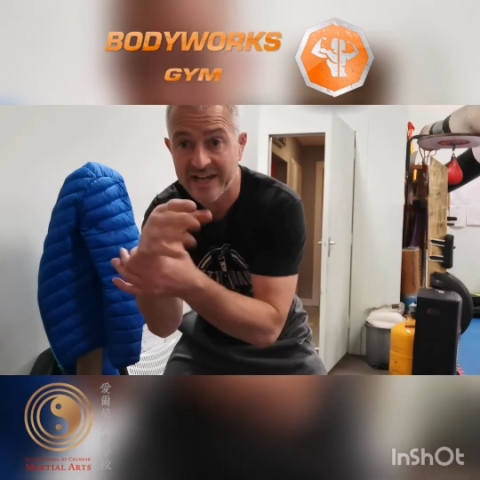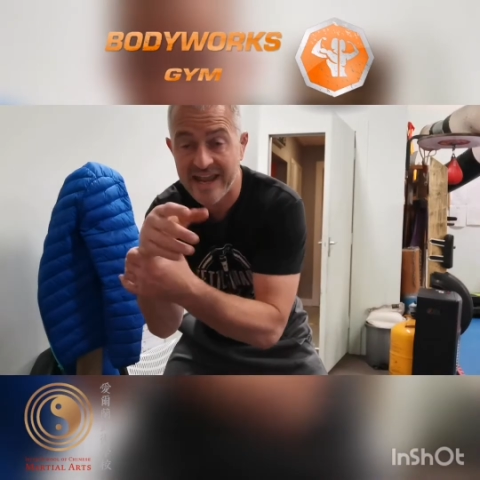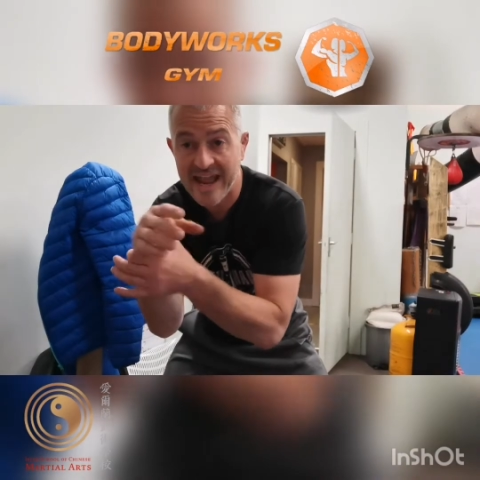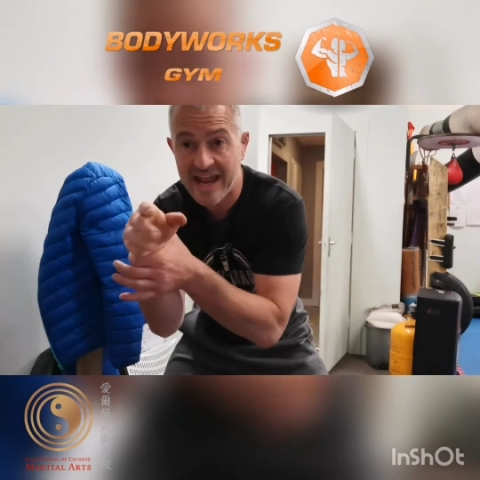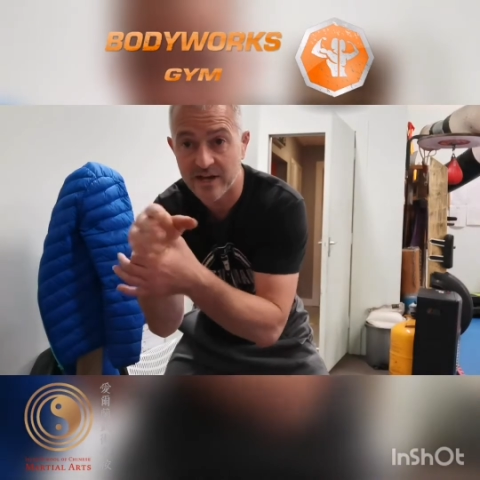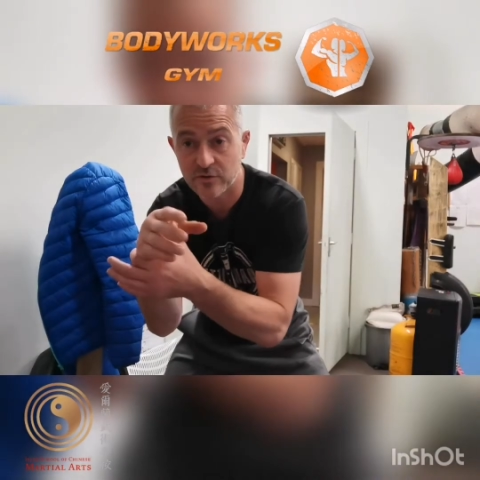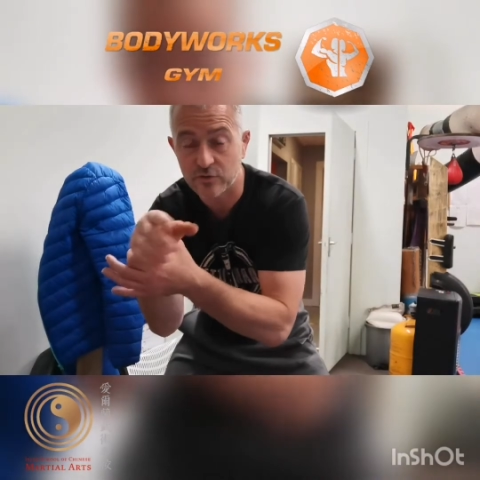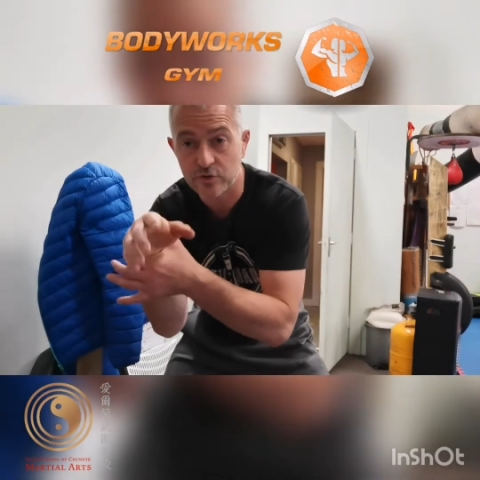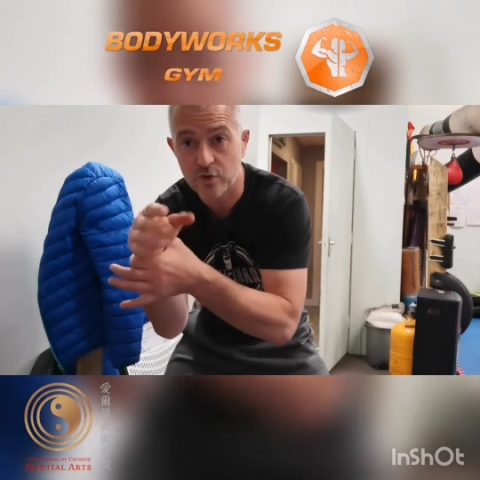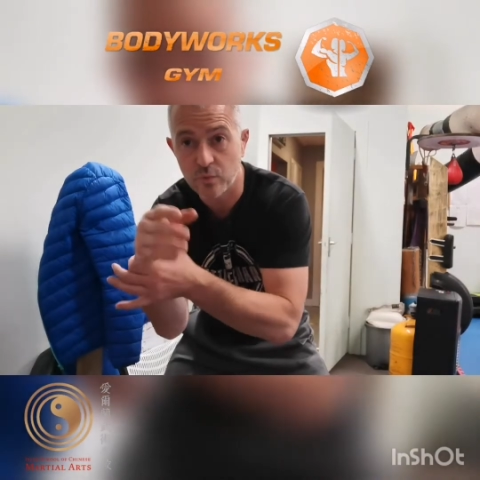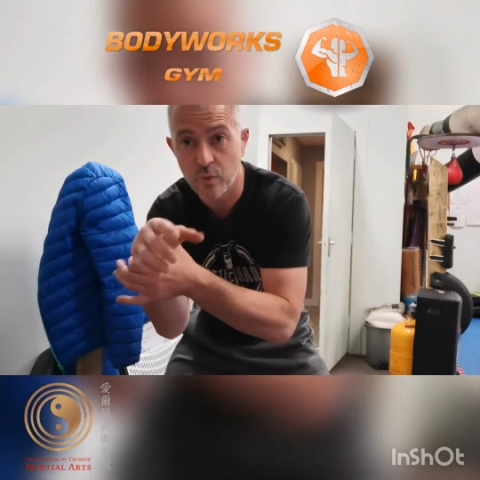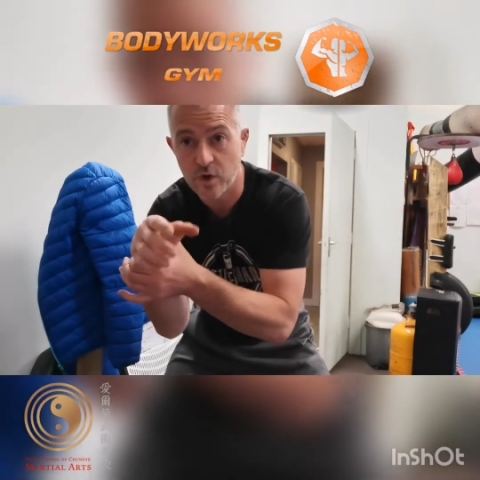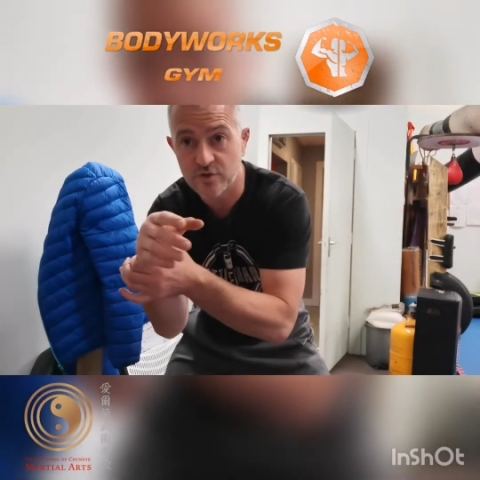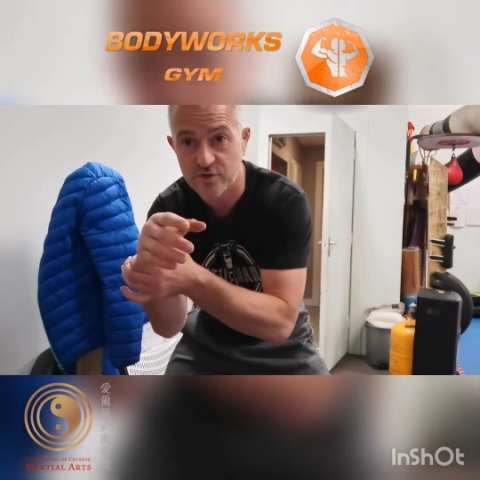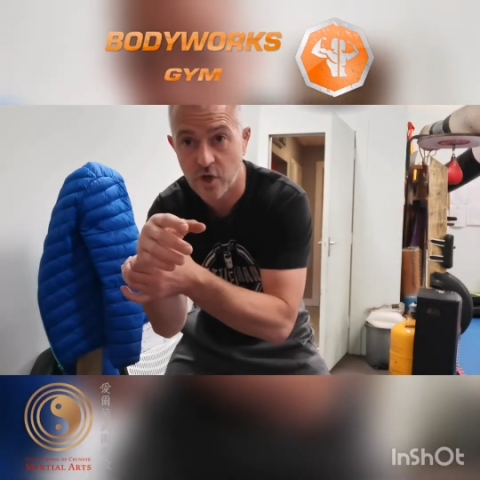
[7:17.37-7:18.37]
any handle
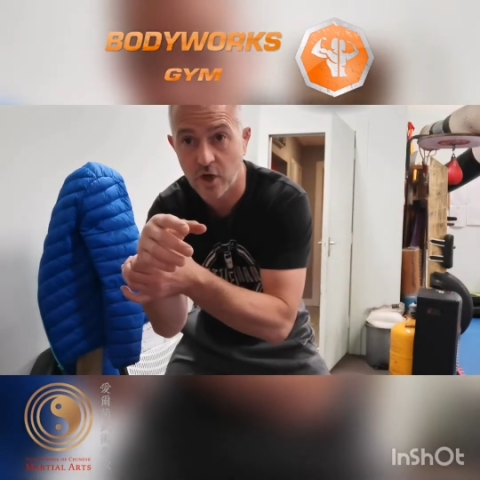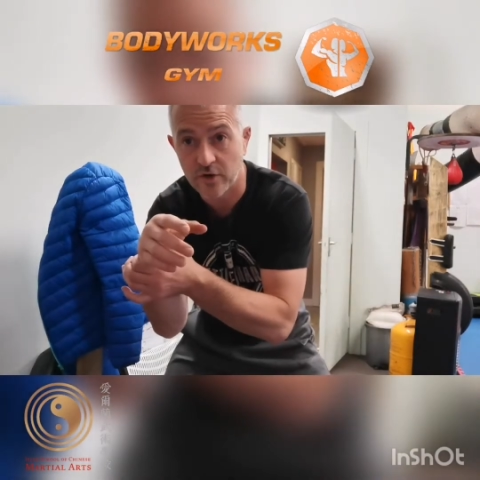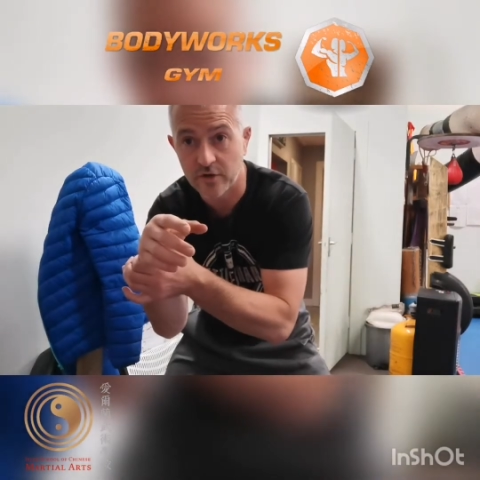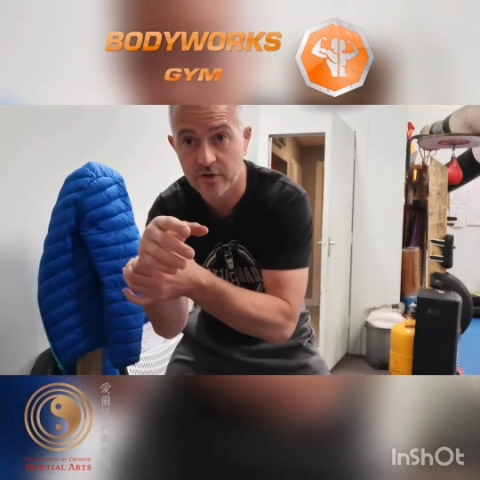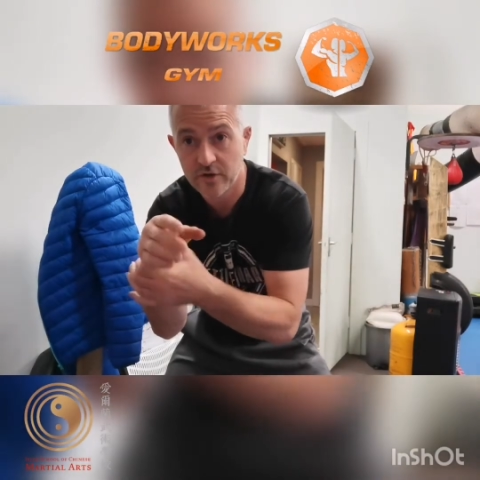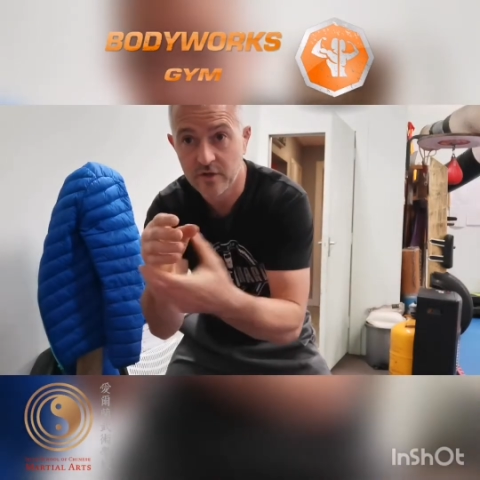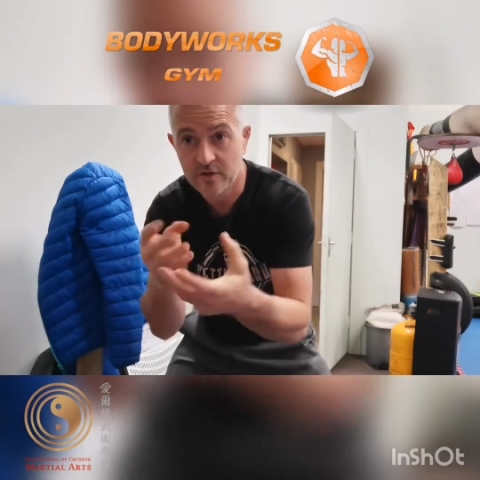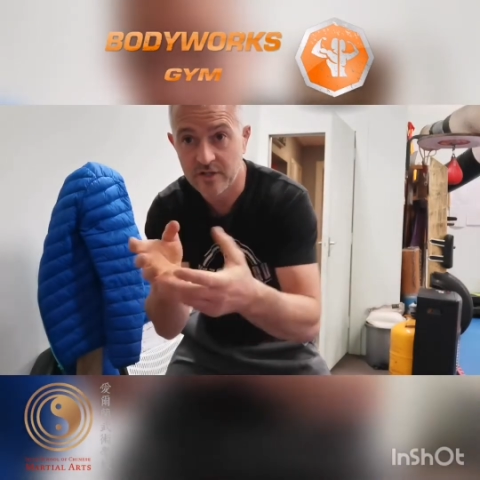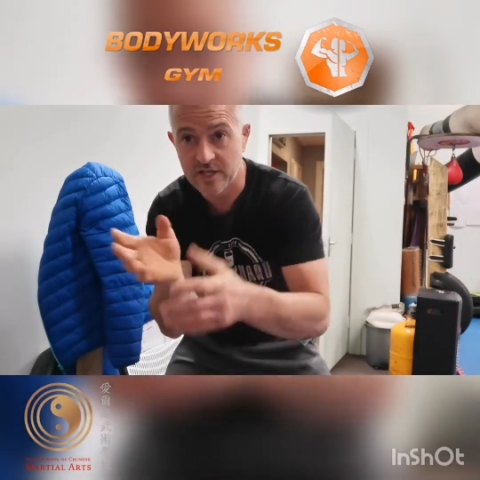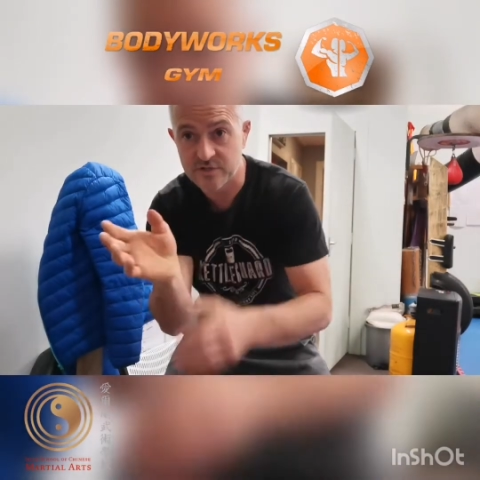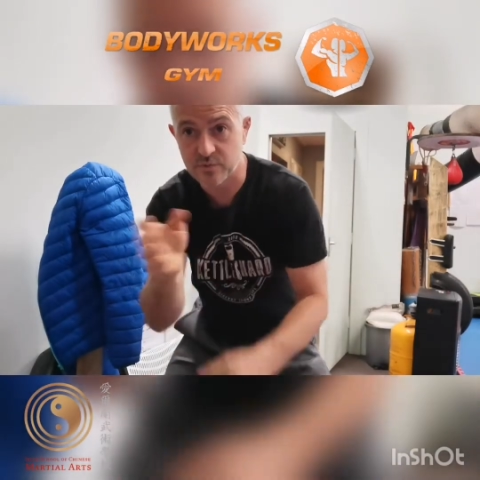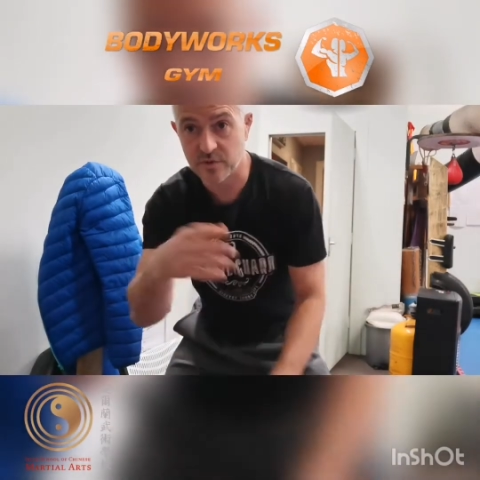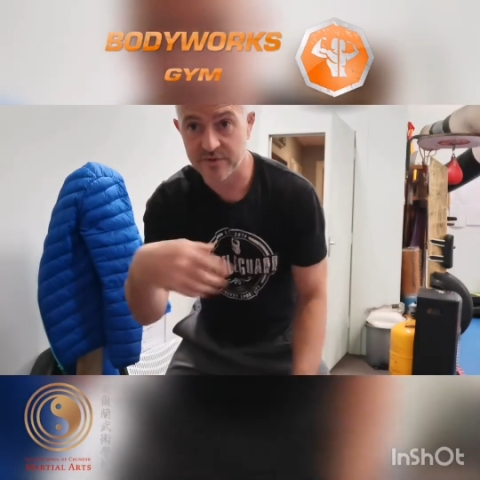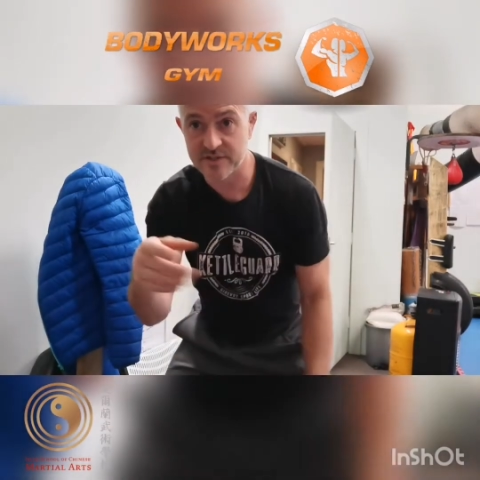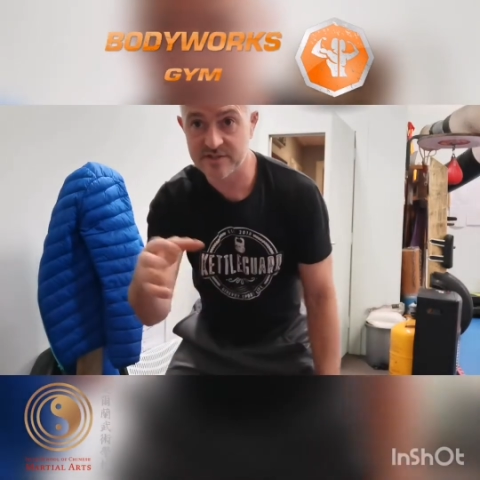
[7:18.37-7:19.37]
you want on.
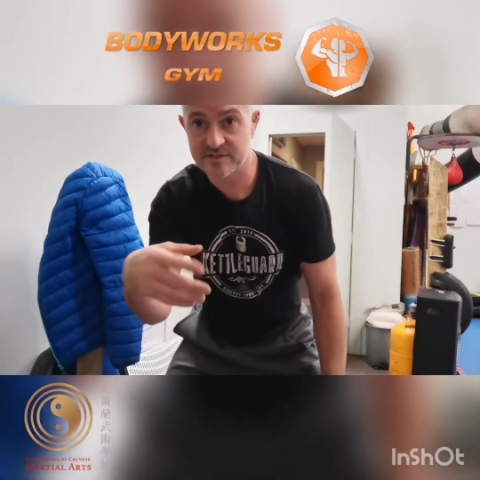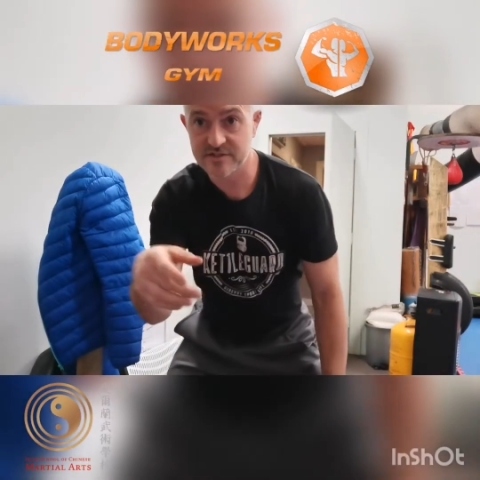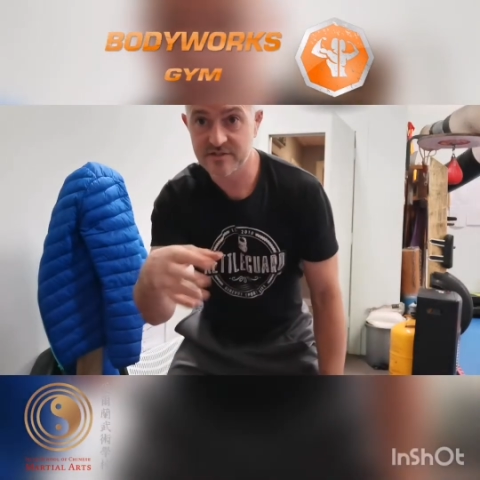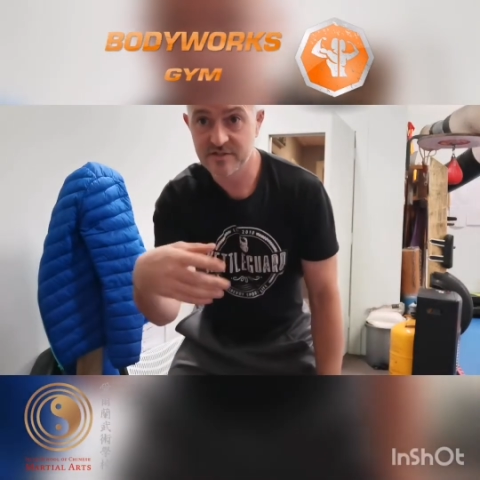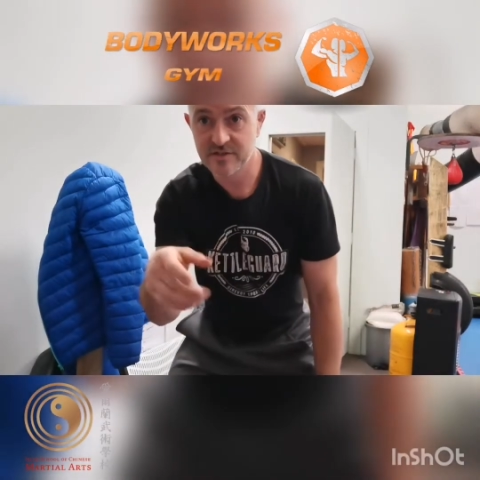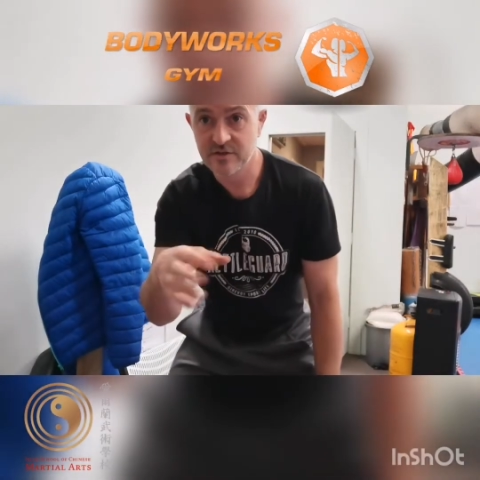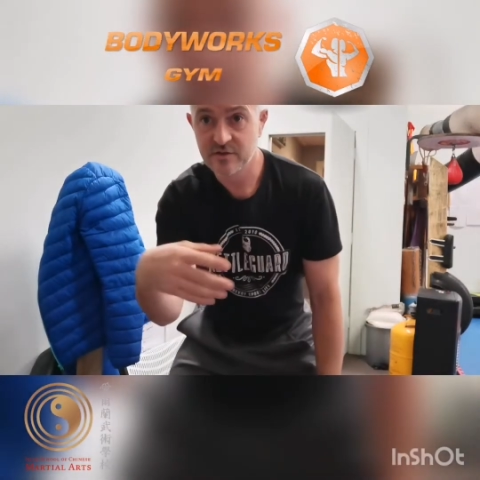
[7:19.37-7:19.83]
That's what this